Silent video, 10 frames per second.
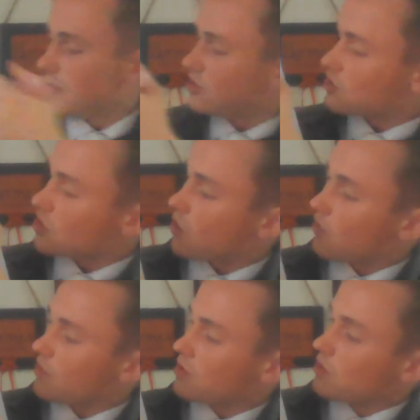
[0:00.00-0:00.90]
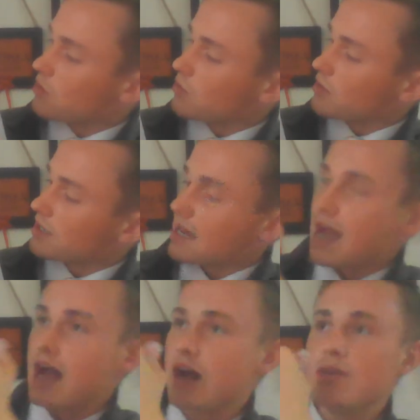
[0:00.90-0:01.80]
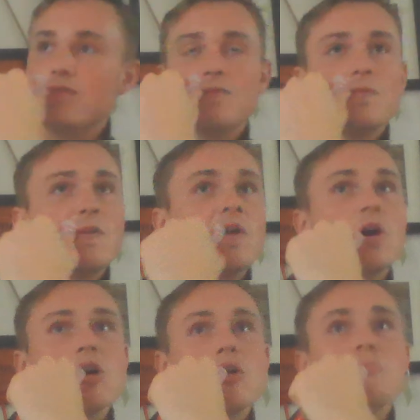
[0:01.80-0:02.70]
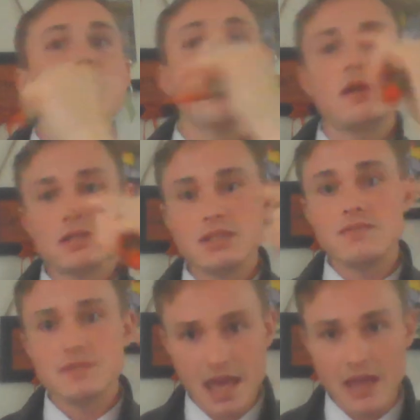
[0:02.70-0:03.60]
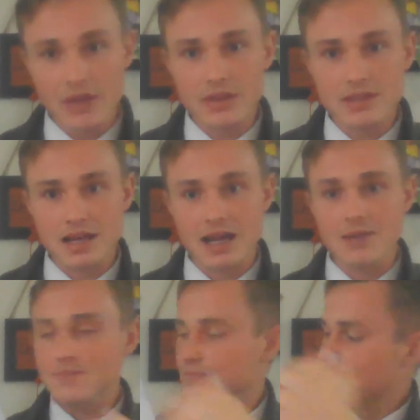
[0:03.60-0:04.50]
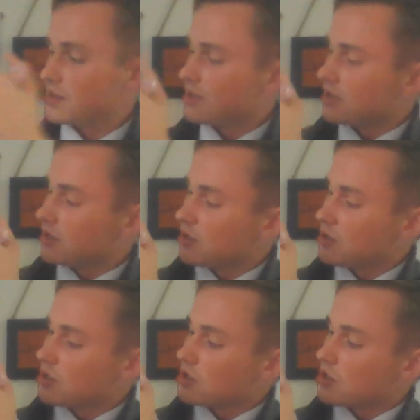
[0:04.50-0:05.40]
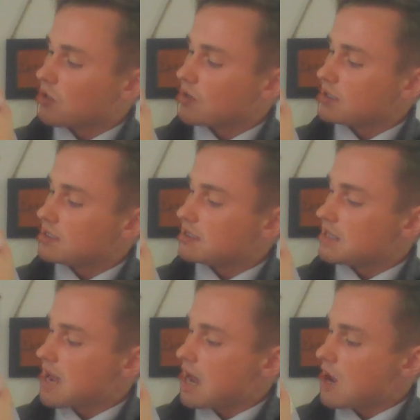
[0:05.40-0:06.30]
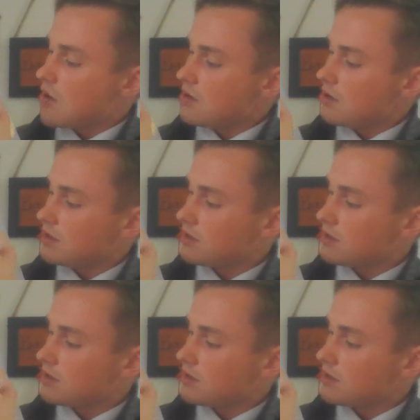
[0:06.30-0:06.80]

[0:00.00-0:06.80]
So we're going to have our positive tail this time going down